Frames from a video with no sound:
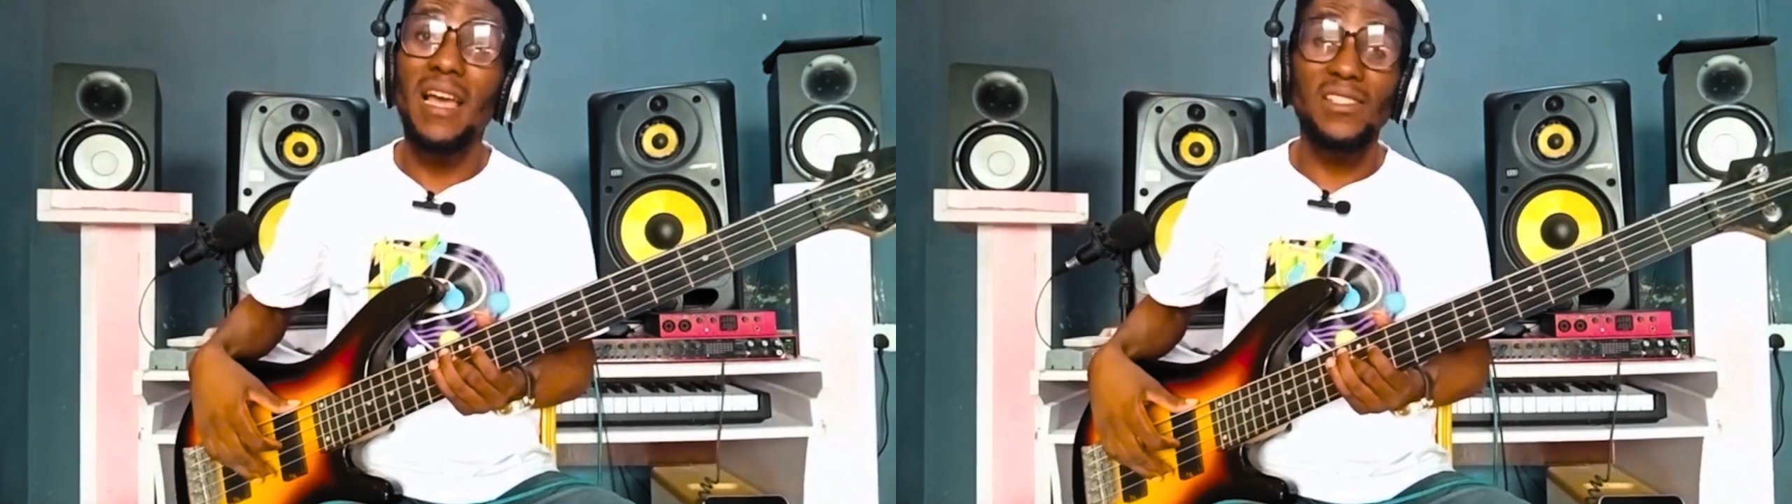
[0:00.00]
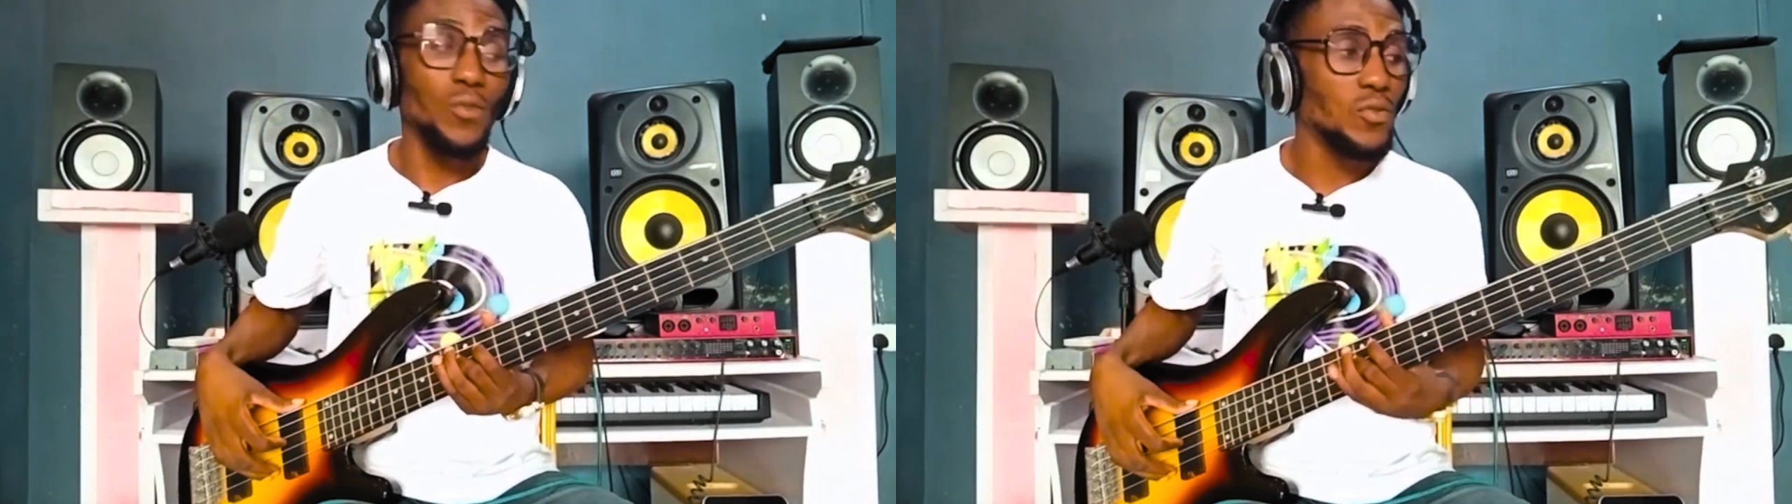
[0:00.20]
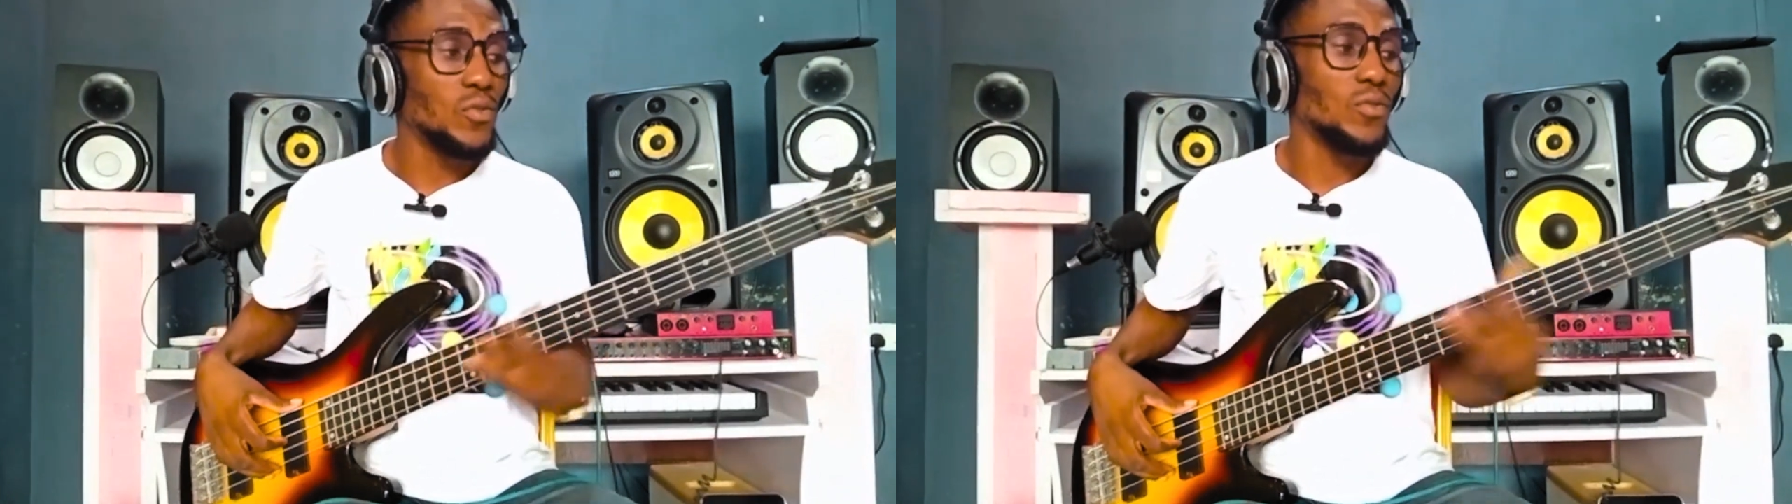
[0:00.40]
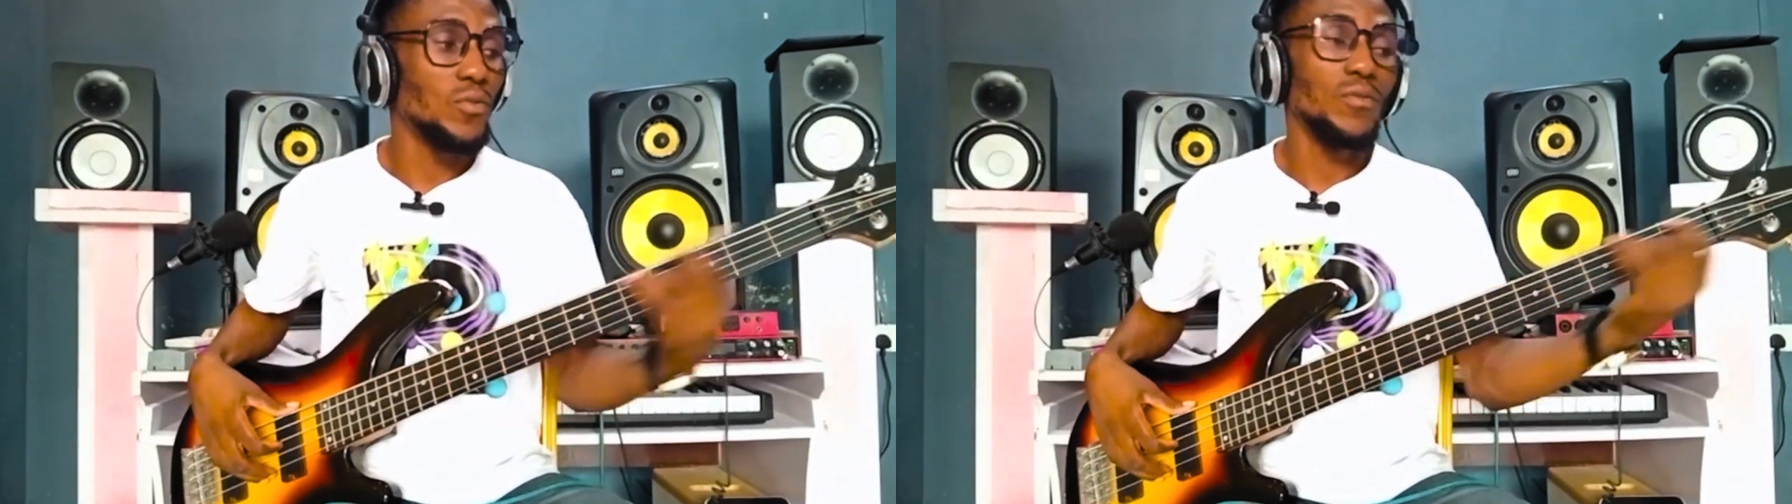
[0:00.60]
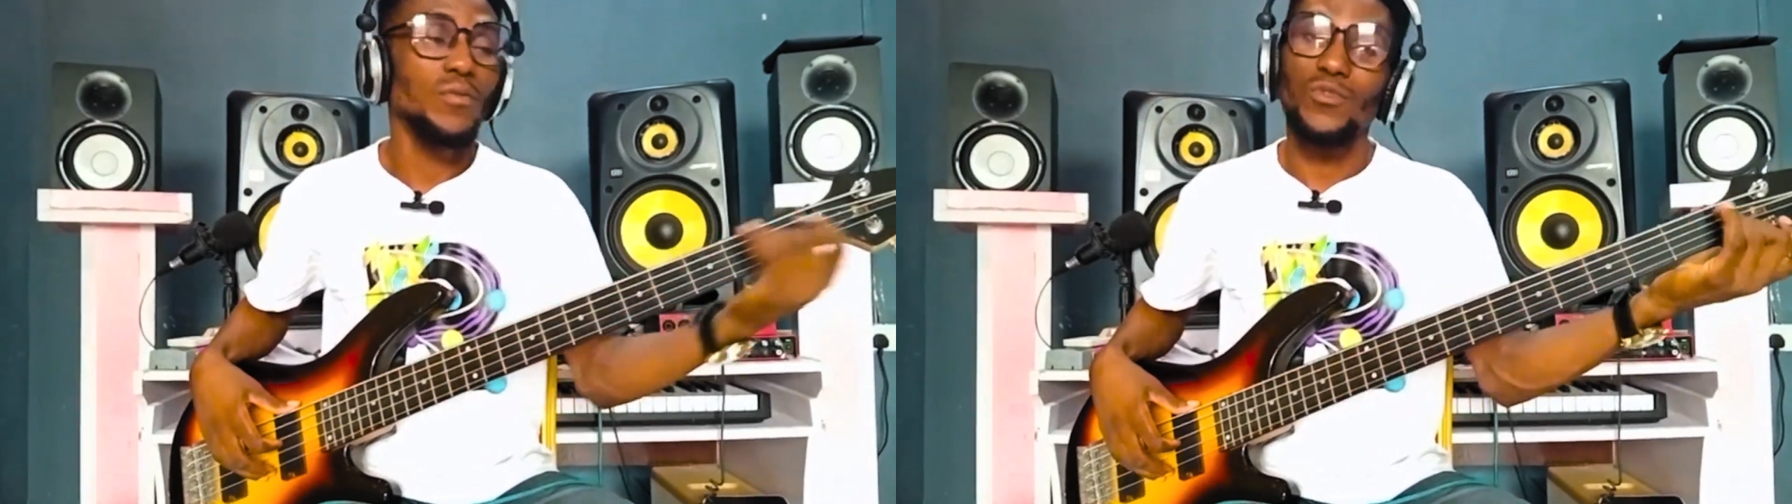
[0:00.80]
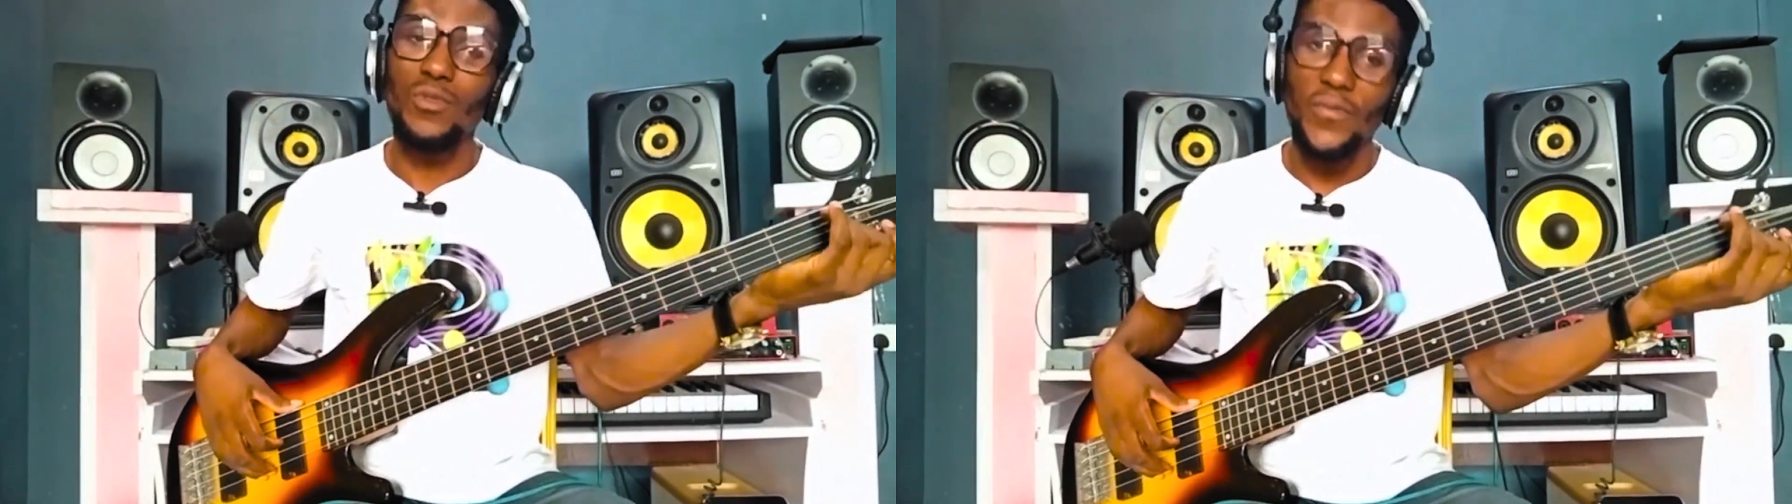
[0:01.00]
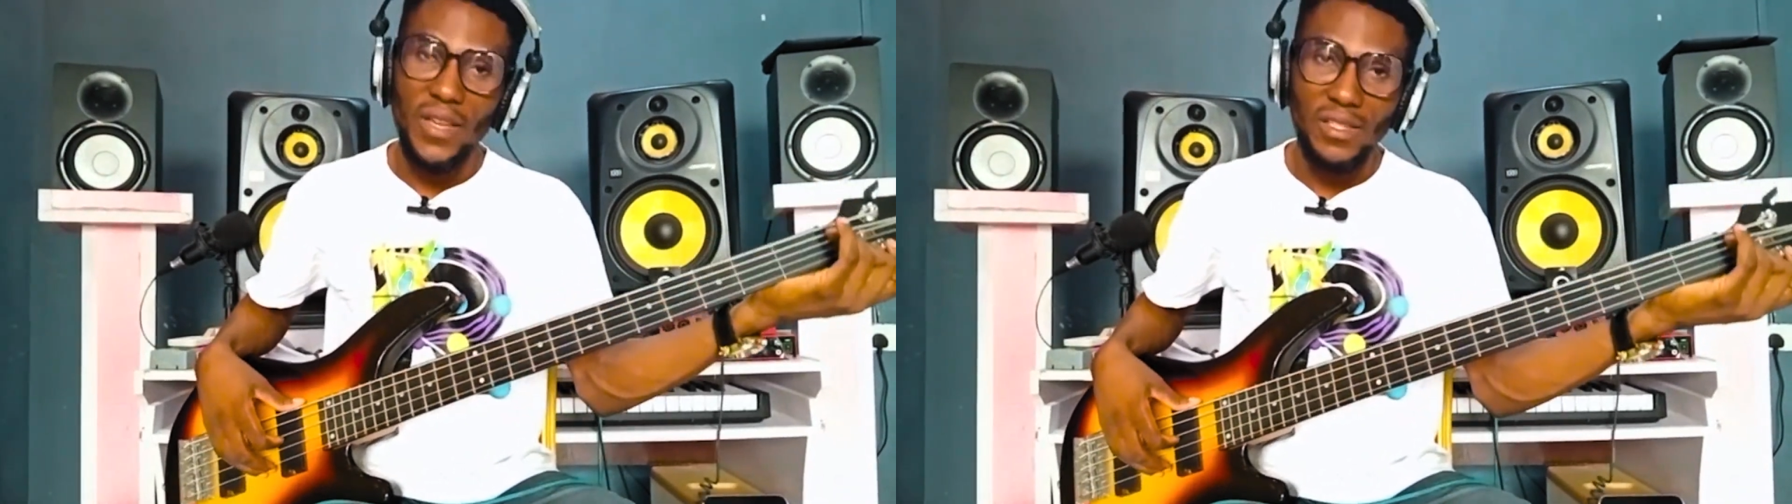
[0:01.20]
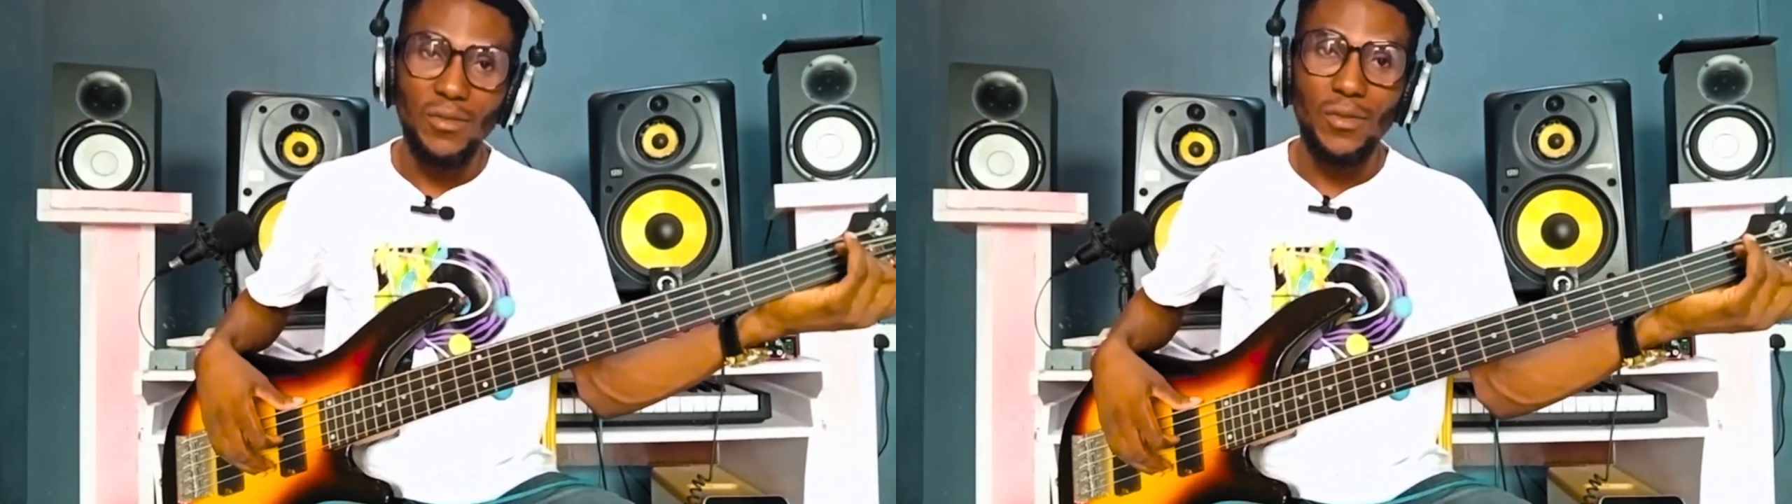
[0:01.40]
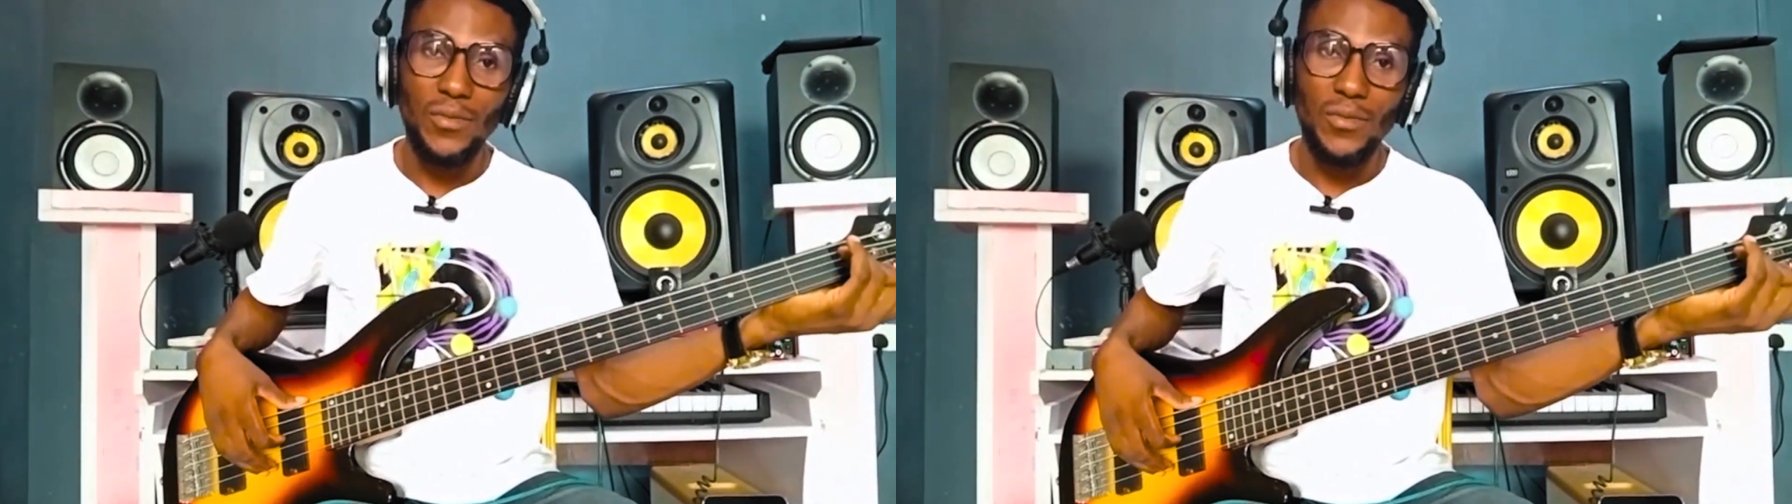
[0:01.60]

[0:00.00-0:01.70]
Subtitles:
note to the first note.